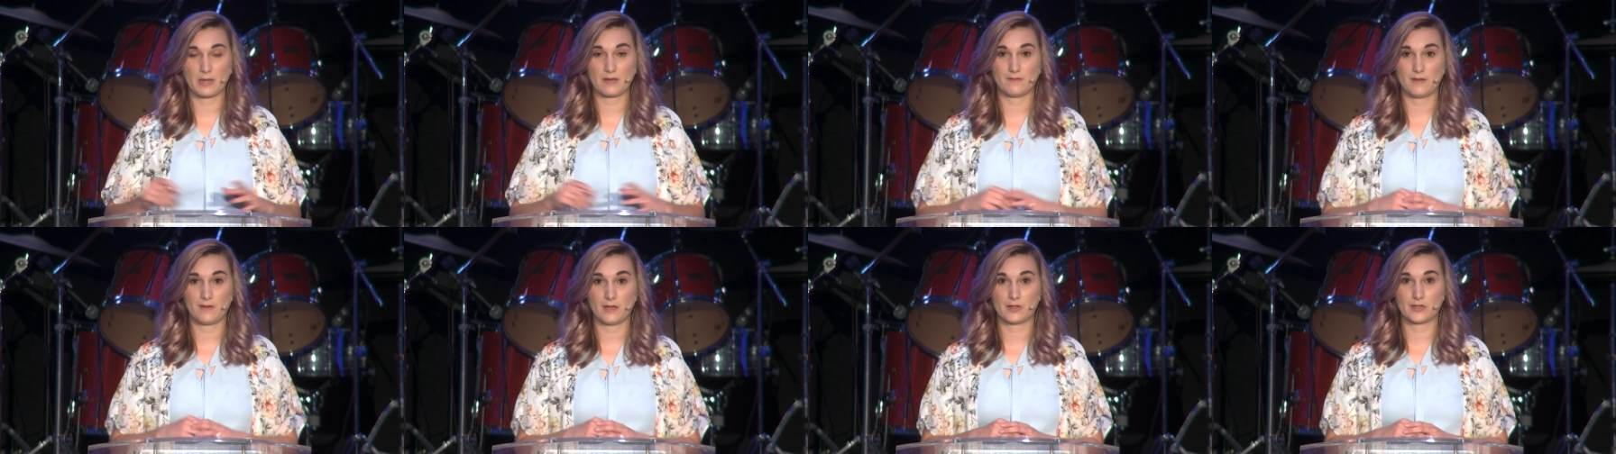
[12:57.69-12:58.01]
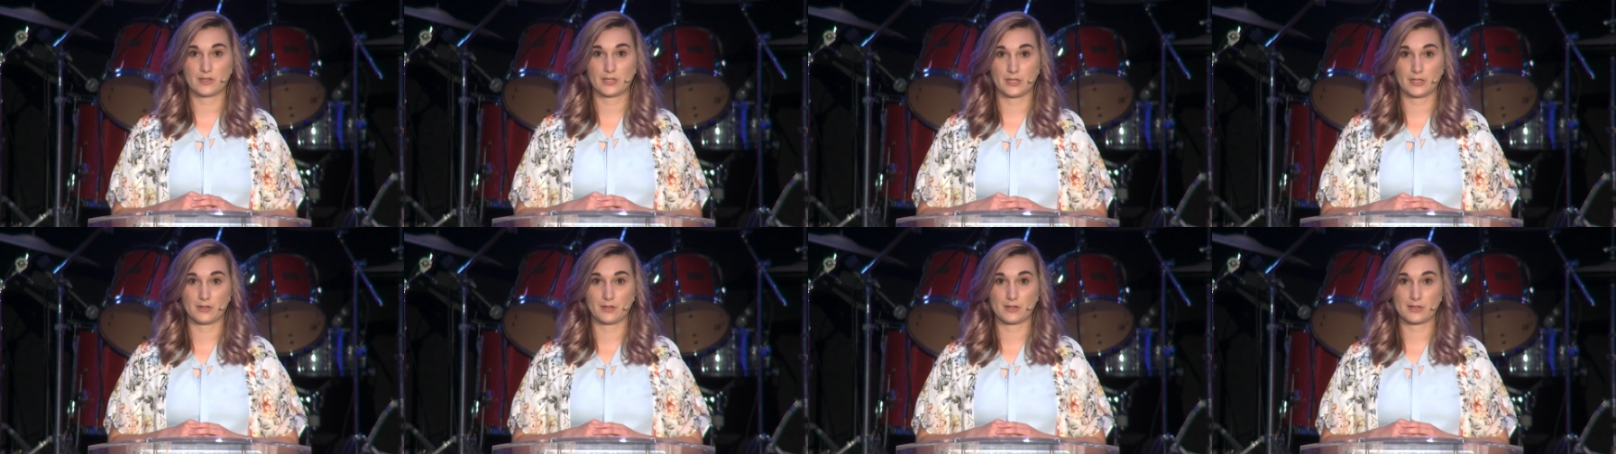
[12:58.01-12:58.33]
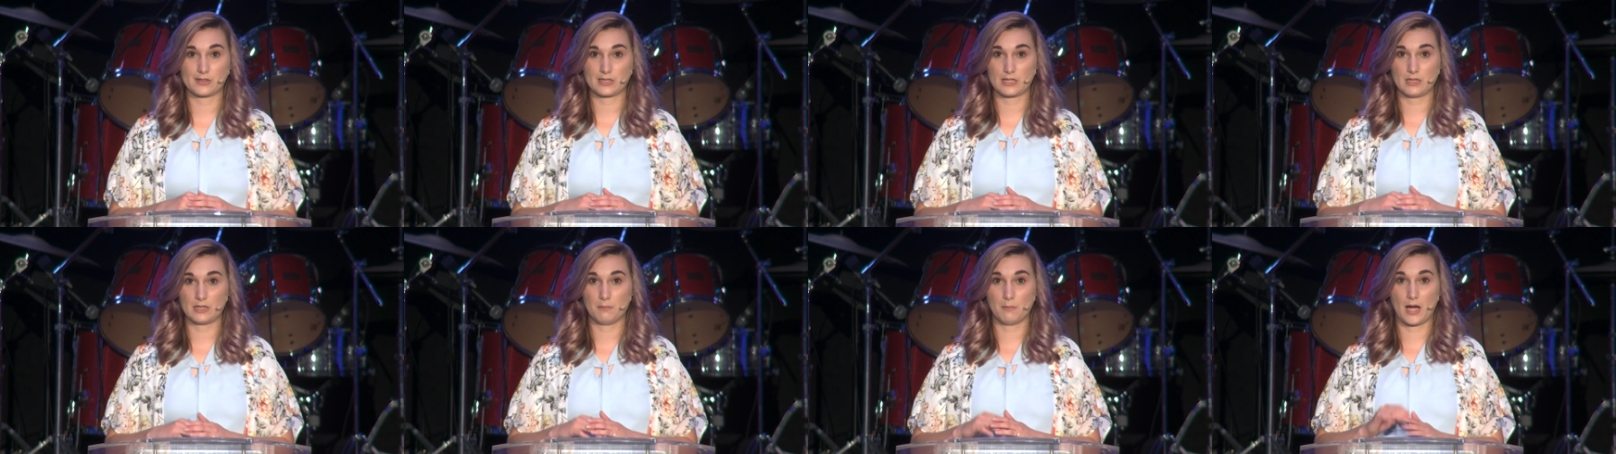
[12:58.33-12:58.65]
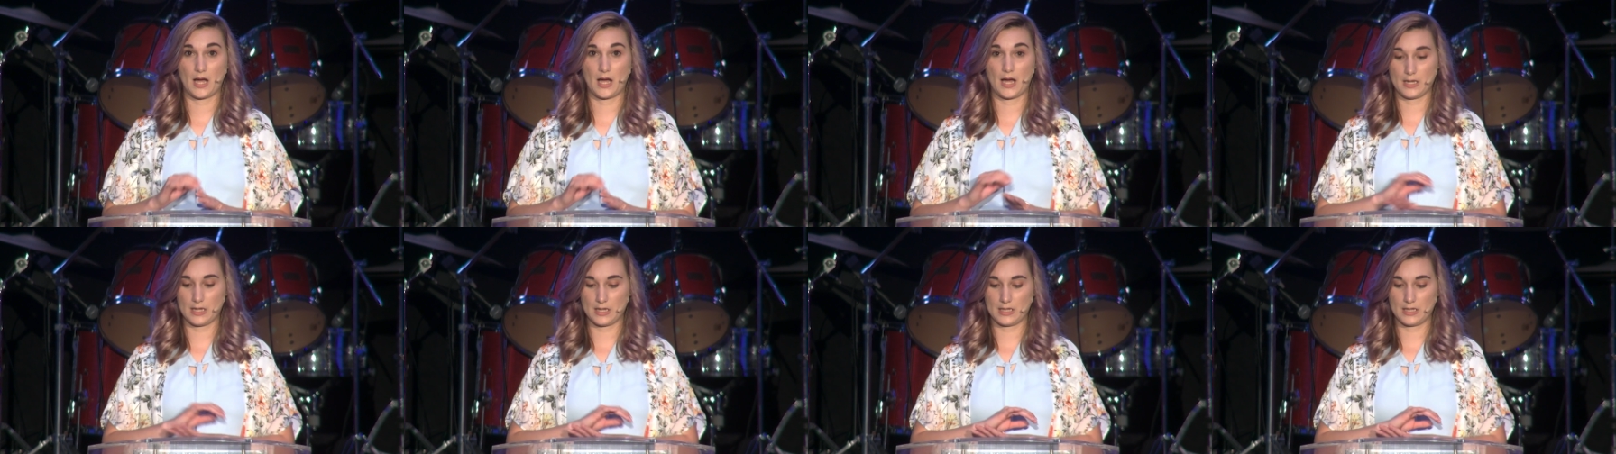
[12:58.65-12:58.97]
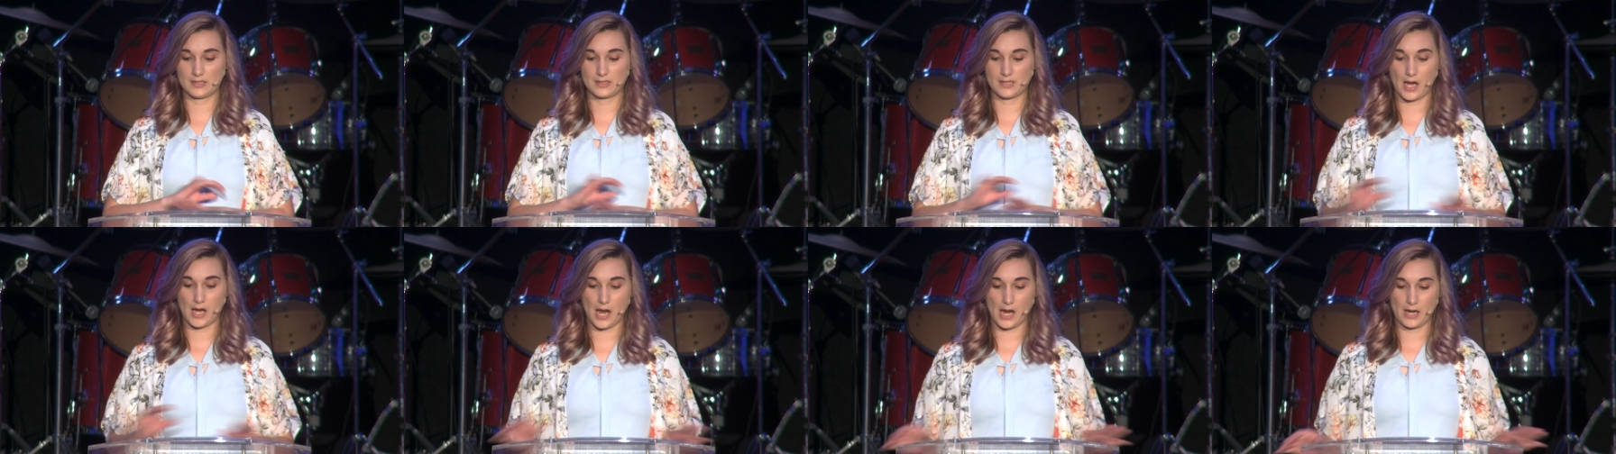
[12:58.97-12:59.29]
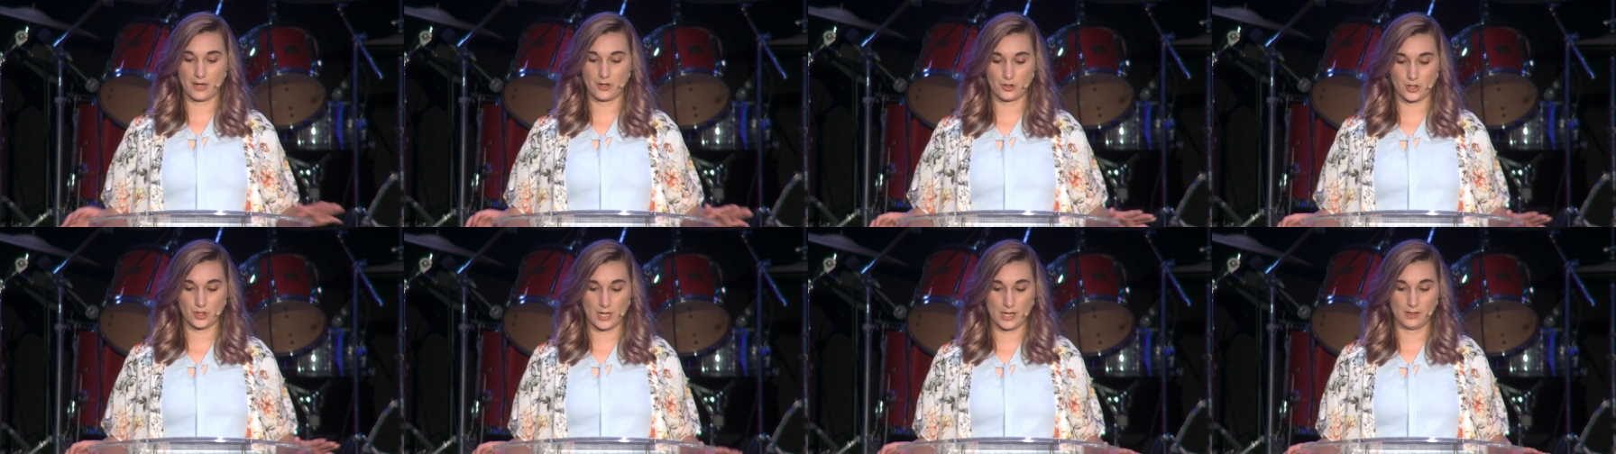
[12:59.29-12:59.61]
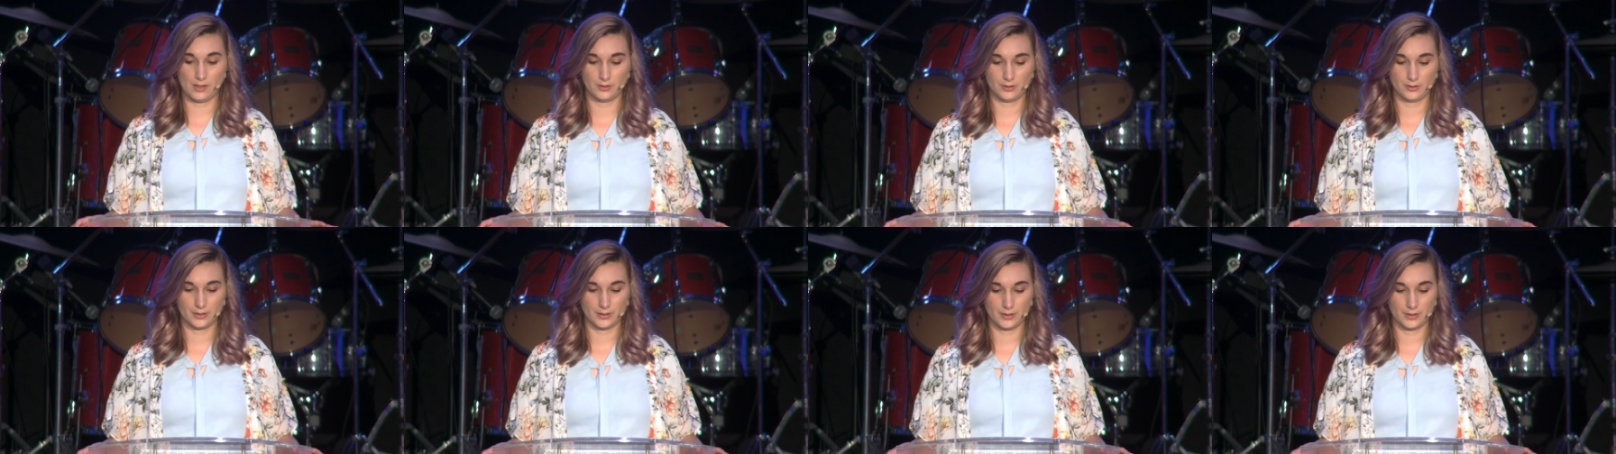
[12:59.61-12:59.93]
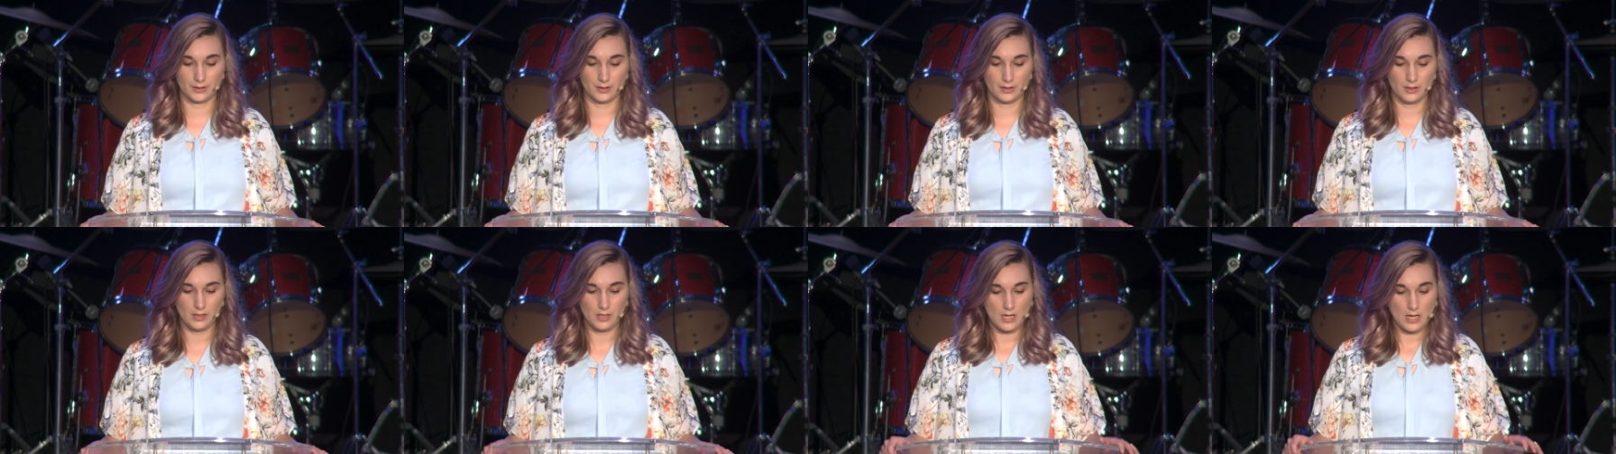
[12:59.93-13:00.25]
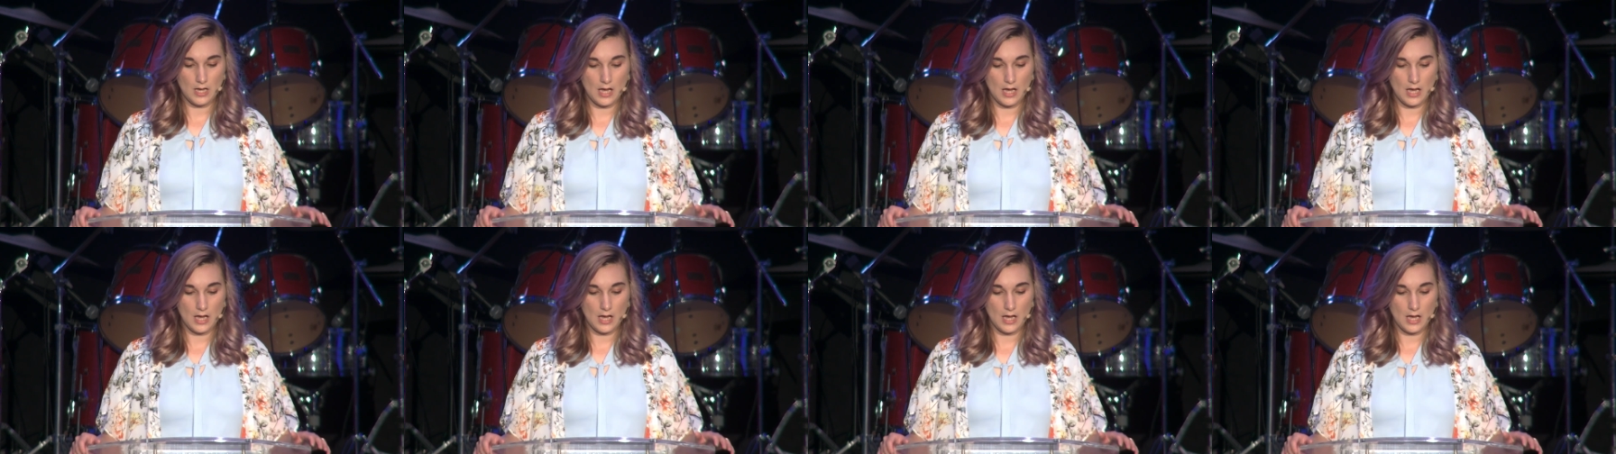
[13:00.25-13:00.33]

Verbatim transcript: my faith seriously my entire childhood.